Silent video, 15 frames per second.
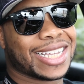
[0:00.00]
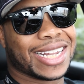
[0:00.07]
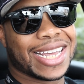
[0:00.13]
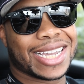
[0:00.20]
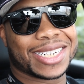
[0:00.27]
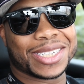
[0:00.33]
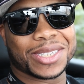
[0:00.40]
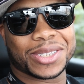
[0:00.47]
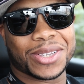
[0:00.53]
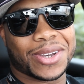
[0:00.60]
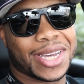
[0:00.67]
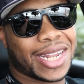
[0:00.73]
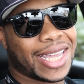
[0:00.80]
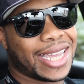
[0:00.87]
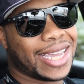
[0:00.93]
Collections
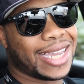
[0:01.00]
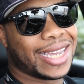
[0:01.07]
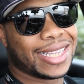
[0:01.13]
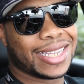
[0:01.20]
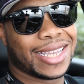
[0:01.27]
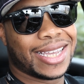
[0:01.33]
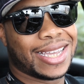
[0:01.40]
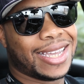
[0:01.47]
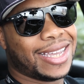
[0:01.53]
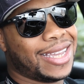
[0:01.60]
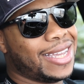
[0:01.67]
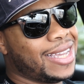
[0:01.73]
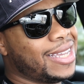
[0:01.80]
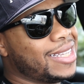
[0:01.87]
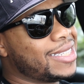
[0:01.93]
on hand.
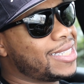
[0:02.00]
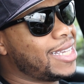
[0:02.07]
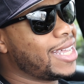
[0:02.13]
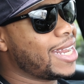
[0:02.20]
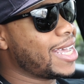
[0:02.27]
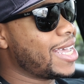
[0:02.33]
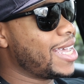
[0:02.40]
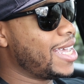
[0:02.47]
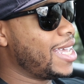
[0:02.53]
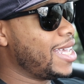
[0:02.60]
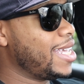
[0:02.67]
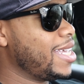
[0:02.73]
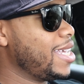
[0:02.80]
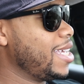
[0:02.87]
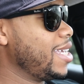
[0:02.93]

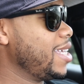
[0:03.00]
Today,